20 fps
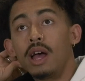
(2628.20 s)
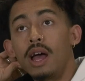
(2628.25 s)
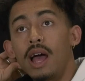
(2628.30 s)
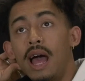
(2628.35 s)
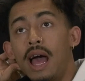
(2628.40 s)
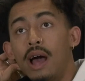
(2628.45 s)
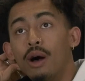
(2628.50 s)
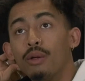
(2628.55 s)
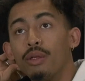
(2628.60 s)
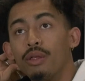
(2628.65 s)

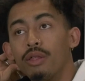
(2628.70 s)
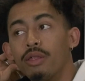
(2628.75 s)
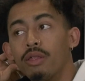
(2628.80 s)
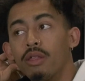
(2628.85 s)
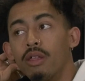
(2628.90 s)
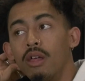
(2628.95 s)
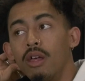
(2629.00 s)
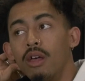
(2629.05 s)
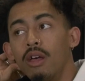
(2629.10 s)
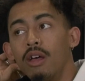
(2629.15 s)
health,
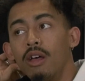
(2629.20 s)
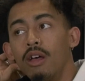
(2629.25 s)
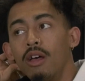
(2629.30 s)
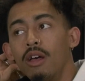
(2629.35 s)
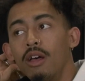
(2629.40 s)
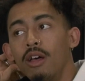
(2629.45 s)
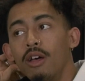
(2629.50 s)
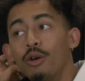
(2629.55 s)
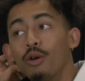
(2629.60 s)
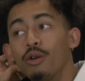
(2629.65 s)

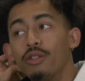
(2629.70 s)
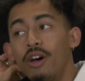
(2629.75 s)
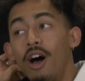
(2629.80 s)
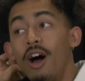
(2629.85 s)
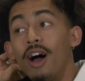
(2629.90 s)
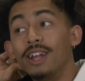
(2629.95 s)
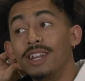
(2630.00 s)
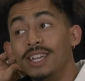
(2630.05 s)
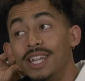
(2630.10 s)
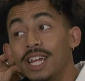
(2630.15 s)
or
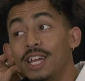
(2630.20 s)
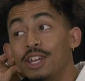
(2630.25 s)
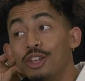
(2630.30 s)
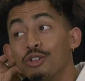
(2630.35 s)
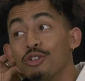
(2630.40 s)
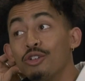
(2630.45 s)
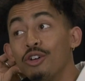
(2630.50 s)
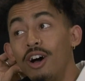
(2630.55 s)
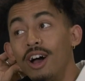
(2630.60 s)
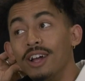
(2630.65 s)

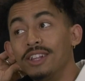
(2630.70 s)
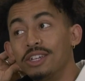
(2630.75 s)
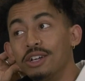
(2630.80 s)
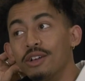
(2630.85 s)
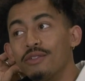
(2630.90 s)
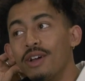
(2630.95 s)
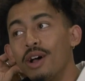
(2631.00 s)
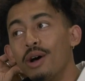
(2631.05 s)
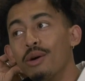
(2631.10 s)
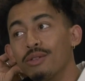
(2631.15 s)
your idea
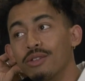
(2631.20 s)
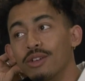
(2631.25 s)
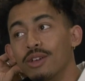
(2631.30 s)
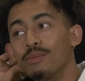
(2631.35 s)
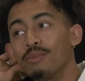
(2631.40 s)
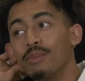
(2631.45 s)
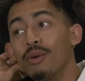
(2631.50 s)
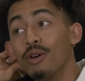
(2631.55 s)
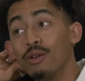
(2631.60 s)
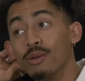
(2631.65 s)
of health,
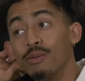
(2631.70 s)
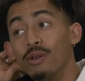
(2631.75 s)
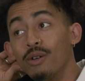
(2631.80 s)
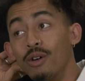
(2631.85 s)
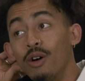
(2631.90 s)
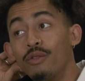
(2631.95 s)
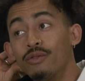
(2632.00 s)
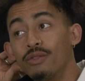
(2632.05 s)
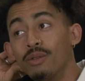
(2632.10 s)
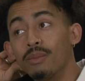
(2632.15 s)
can
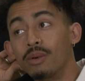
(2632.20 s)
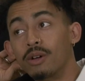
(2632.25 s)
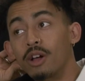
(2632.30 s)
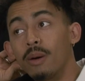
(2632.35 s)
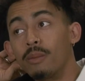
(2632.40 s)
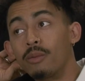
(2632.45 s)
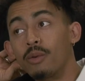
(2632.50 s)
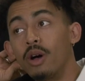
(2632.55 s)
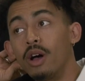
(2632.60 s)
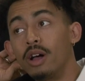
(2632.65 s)
often
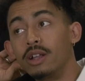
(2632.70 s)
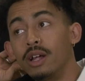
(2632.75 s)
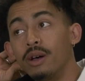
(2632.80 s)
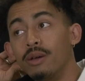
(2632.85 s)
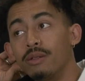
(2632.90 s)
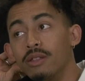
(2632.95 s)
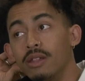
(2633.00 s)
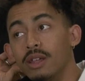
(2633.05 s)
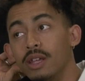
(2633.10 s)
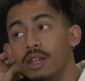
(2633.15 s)
become quite
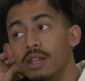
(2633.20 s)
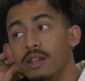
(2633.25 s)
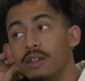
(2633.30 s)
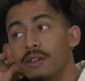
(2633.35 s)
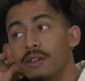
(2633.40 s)
unhealthy.